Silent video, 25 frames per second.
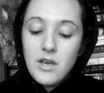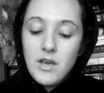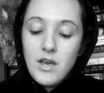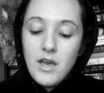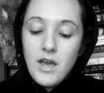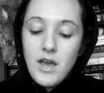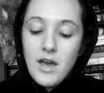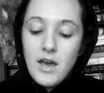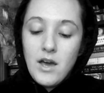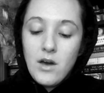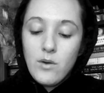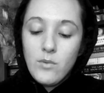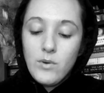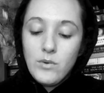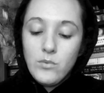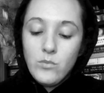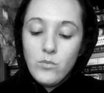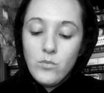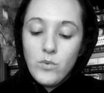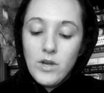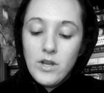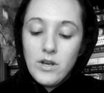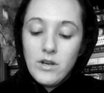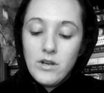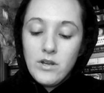How and
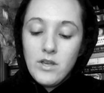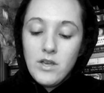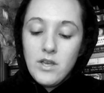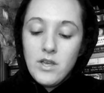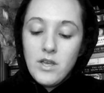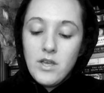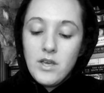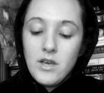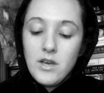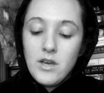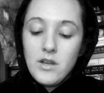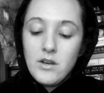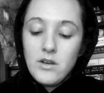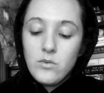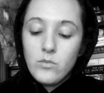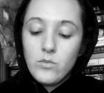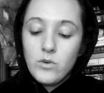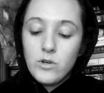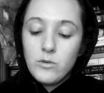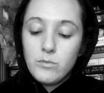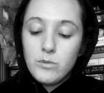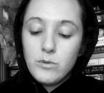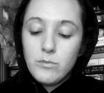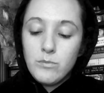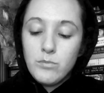when, and in
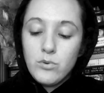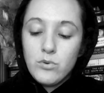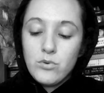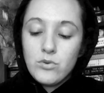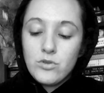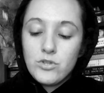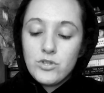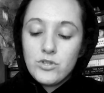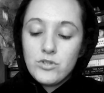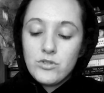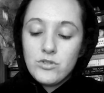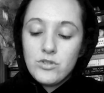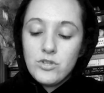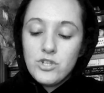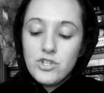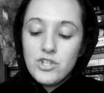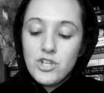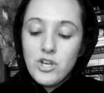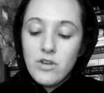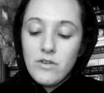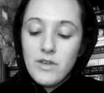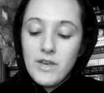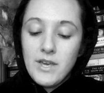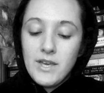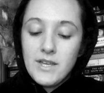what proportion,
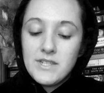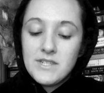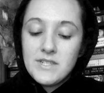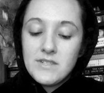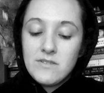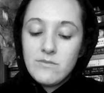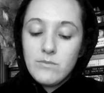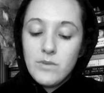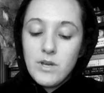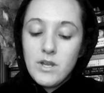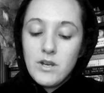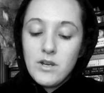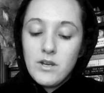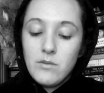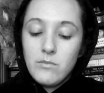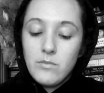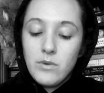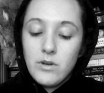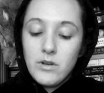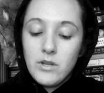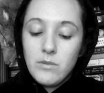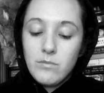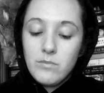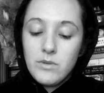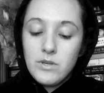shall aids of men and
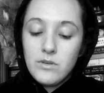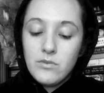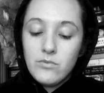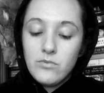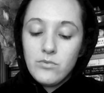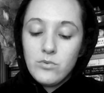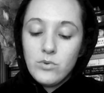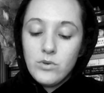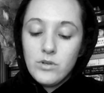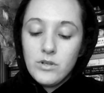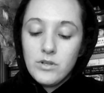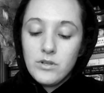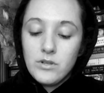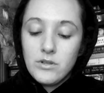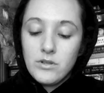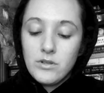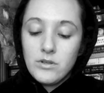money be afforded?